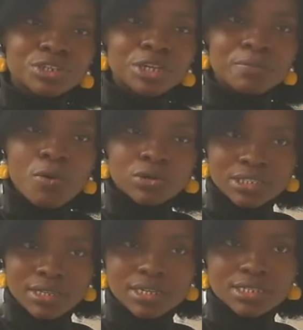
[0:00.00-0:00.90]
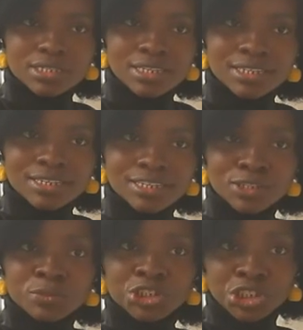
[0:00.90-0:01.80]
import things, they tend to
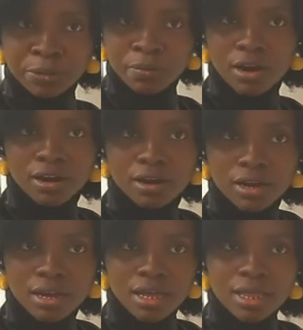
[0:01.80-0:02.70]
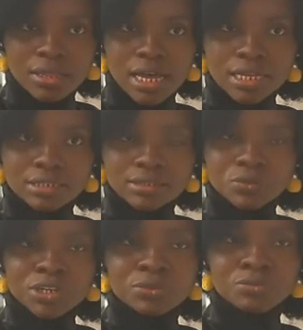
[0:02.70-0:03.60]
be cheaper than
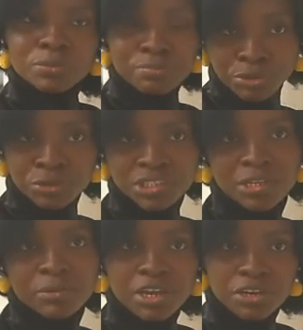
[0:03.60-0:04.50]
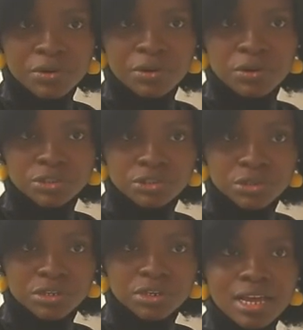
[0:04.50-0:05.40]
when we produce them here in our country.
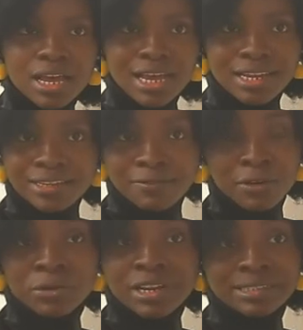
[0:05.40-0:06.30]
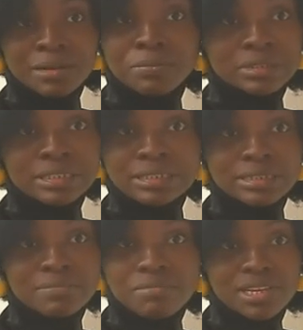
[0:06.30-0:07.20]
And a very good example is
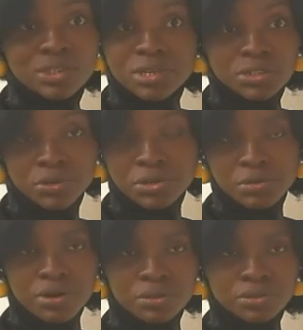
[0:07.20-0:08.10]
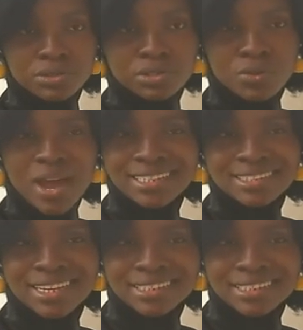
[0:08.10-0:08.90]
the maize we are talking about. So why is that